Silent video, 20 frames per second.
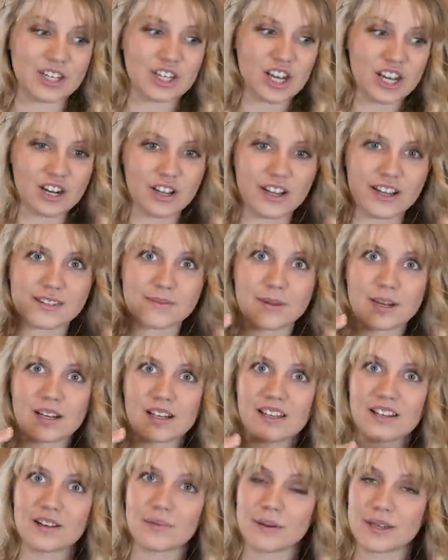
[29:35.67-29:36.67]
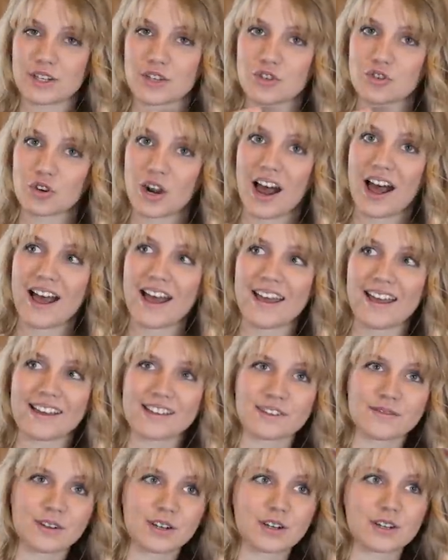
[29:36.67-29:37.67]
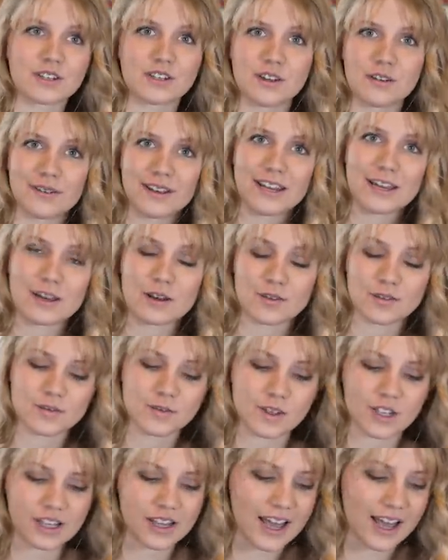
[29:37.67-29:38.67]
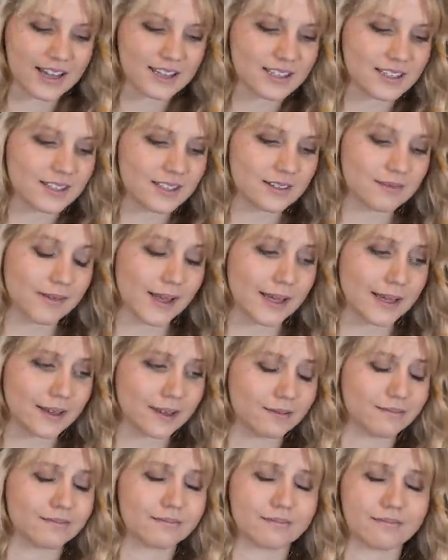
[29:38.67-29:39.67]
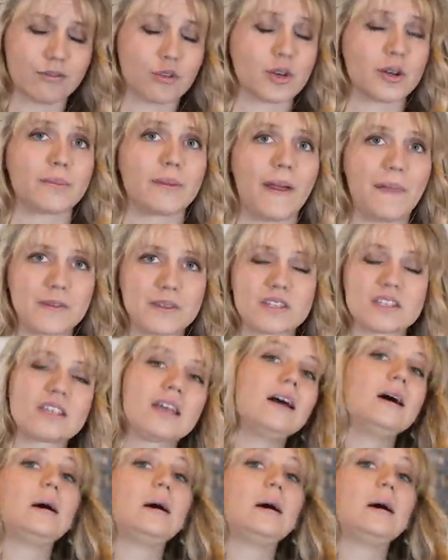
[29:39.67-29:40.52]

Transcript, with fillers: channel has been a little bit dry as far as no videos for the last like 3 months,